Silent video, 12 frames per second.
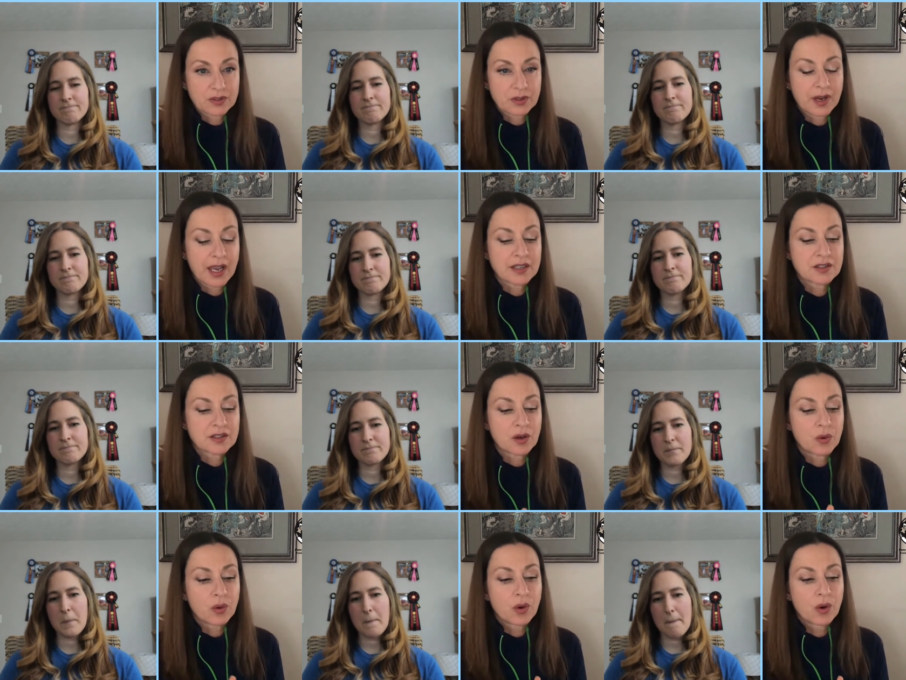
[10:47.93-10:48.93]
Speaker 1: Okay.
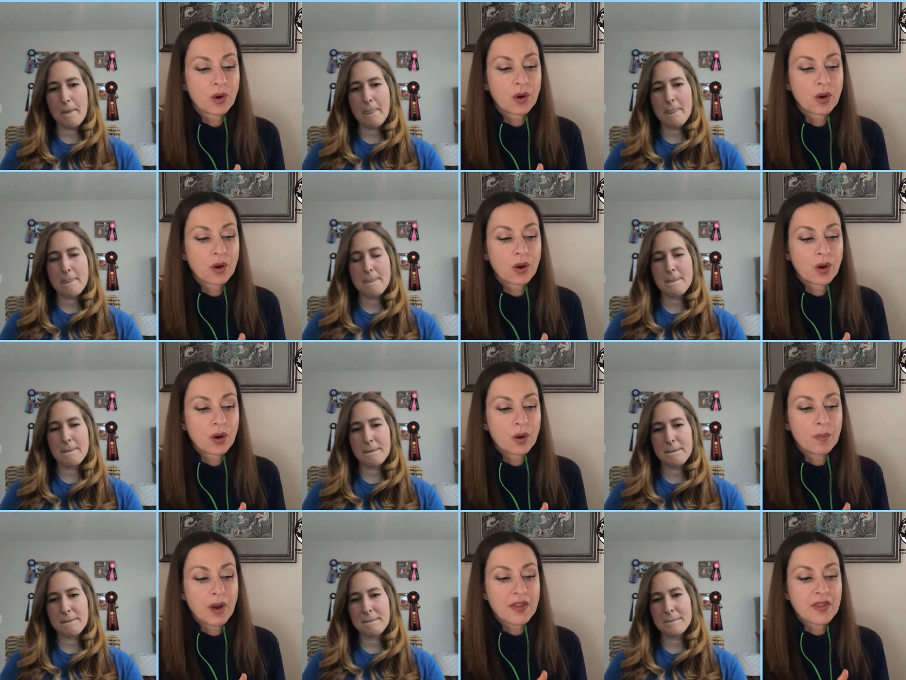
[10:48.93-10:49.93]
So
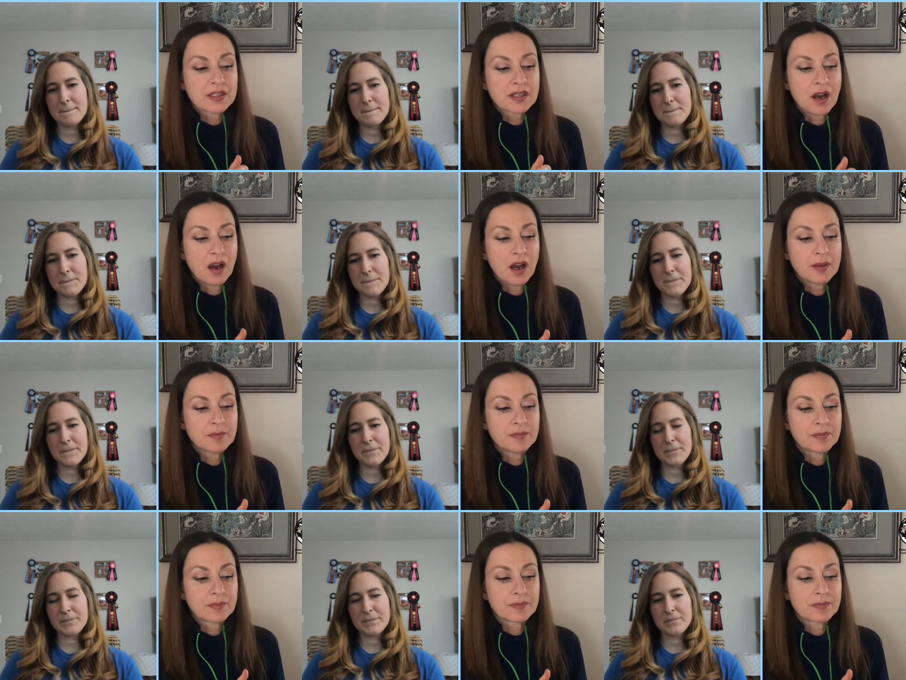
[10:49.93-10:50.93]
by the time
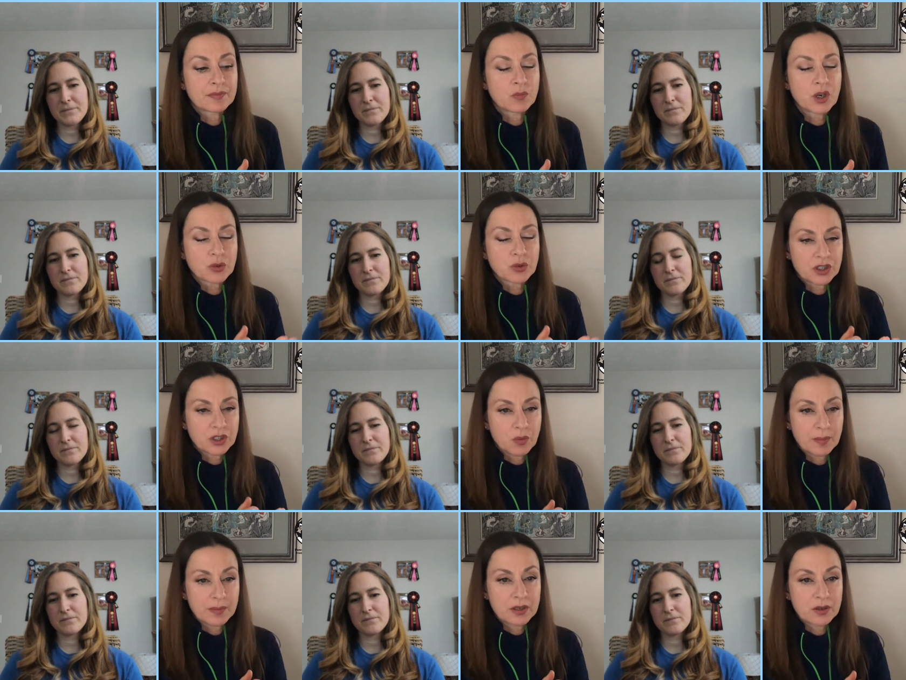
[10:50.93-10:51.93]
which one do you
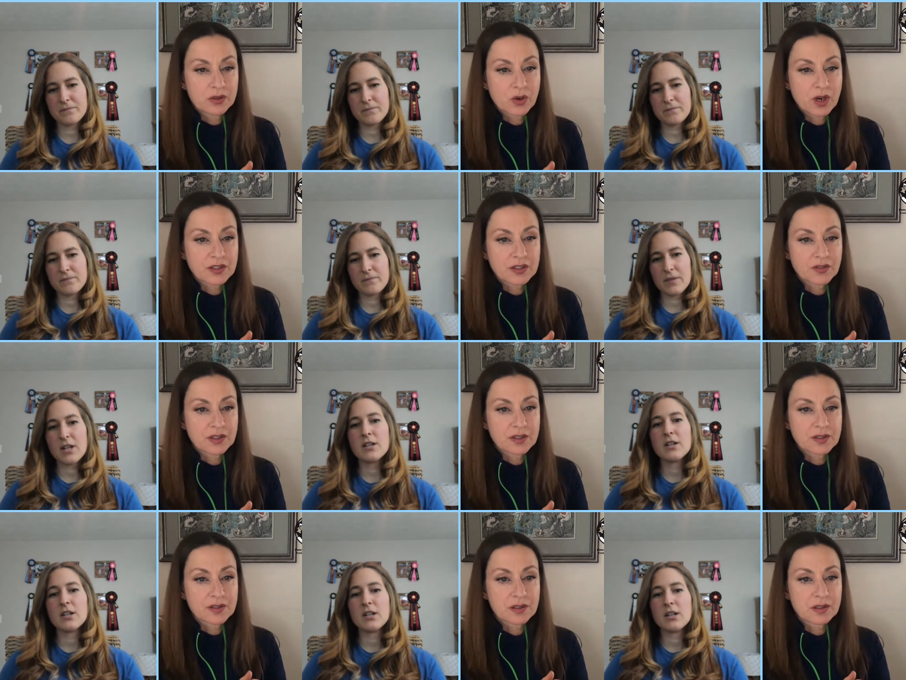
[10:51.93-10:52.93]
want me to address
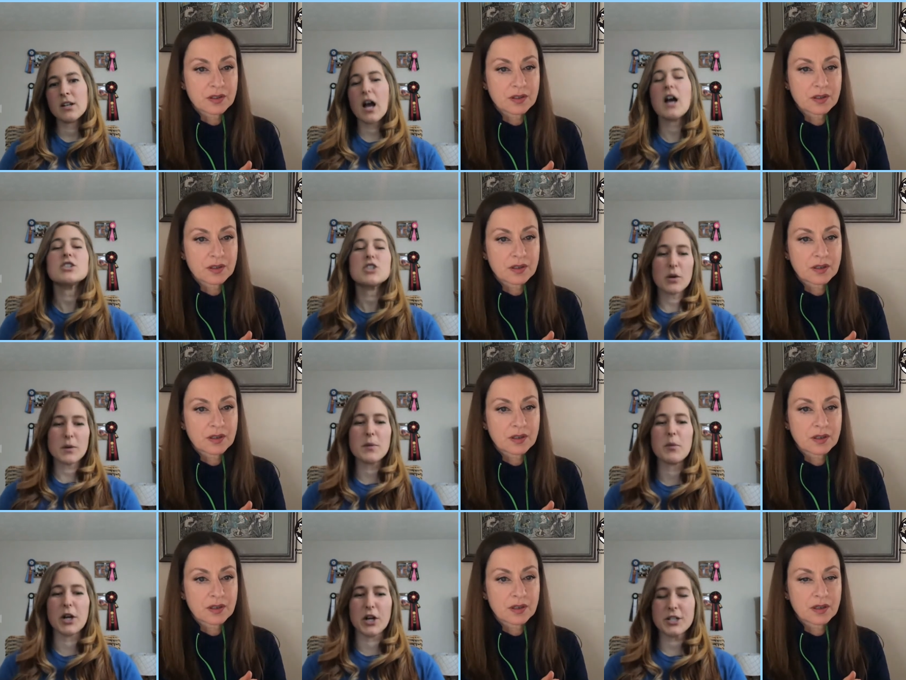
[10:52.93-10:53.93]
first?
Speaker 2: Start with the
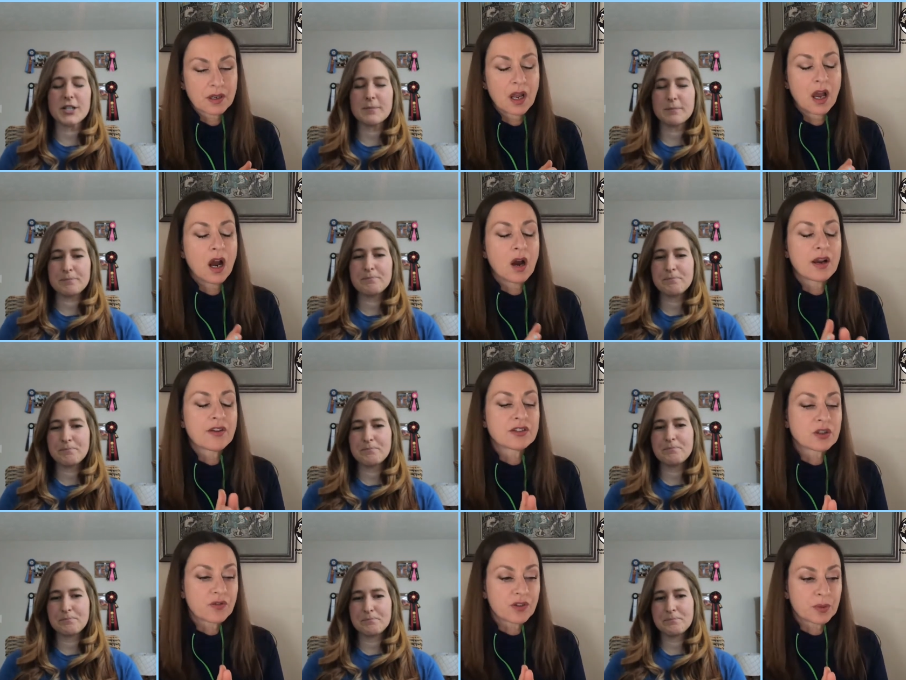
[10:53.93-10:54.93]
breeders.
Speaker 1: Okay,
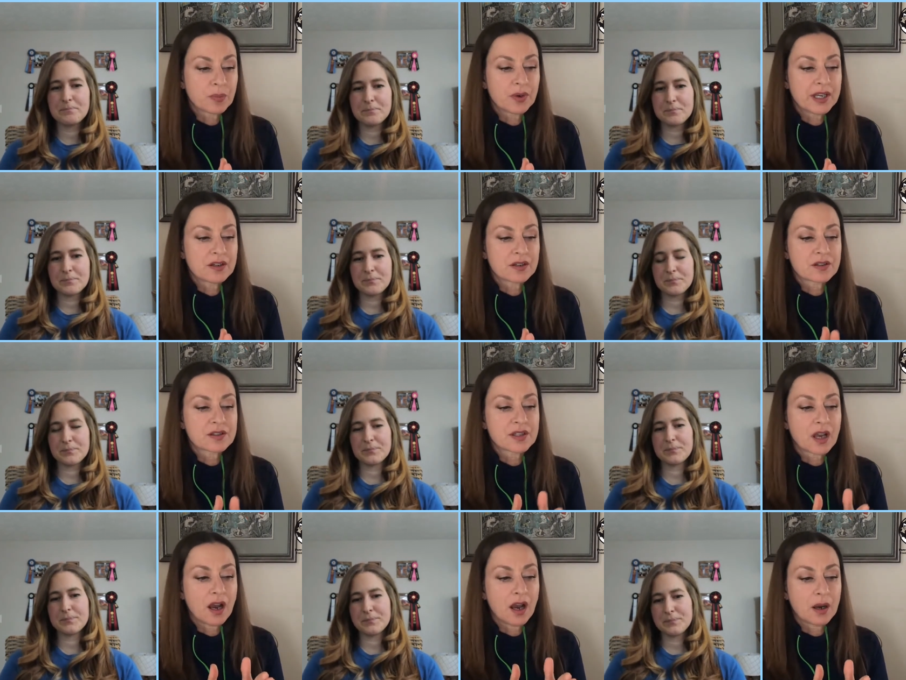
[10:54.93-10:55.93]
so for breeders,
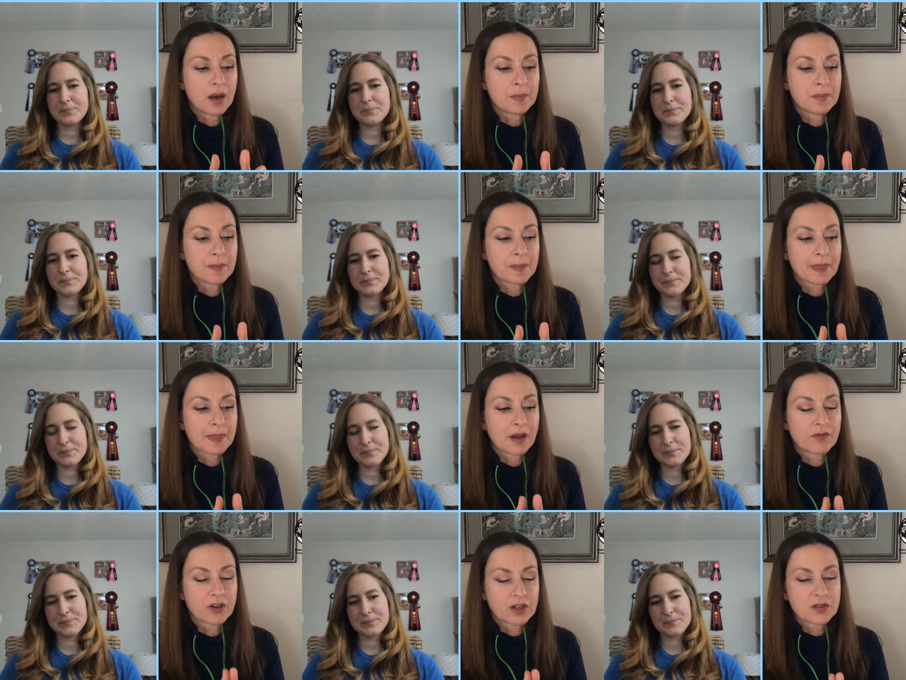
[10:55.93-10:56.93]
um,
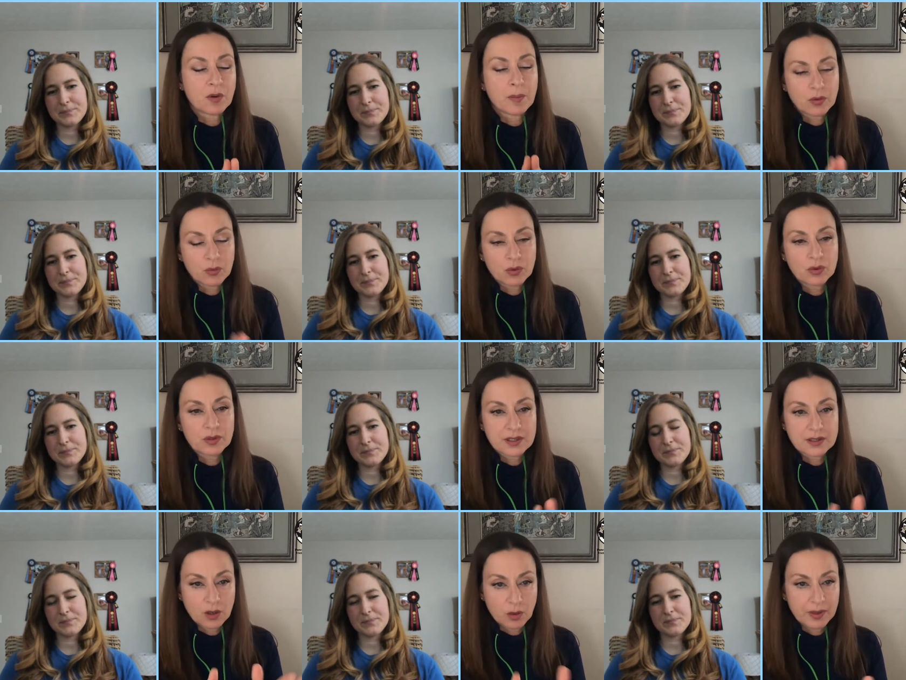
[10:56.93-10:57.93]
first of all, my rule is
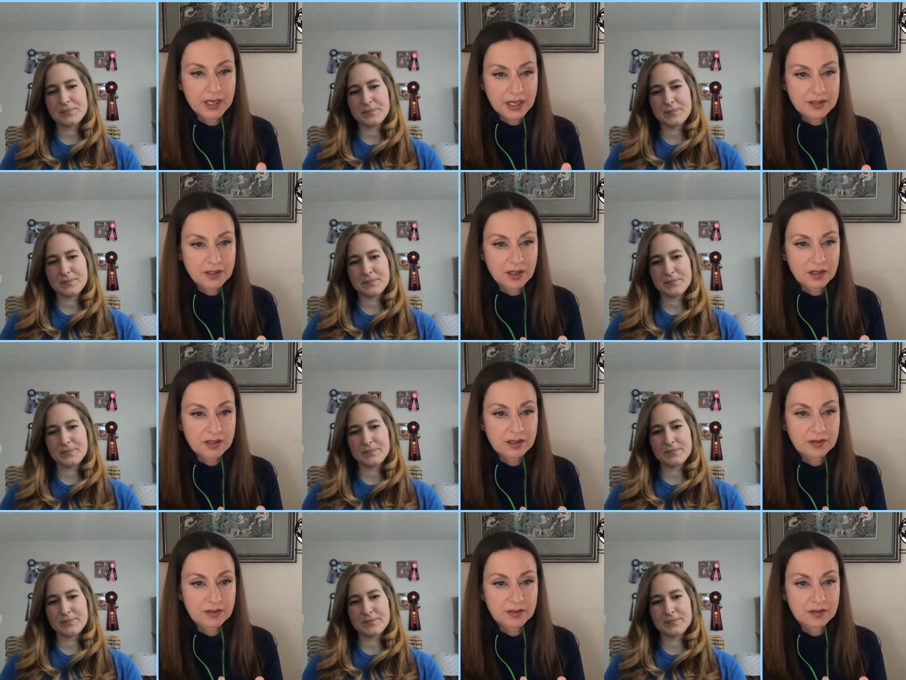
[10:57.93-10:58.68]
nobody gets hurt.